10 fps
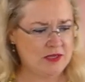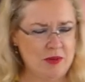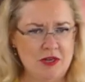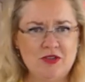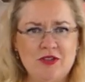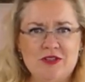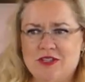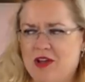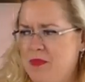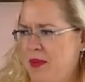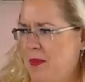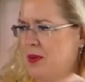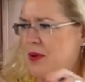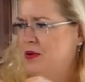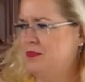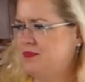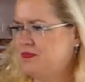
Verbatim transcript: So I'm gonna do a little salt and pepper.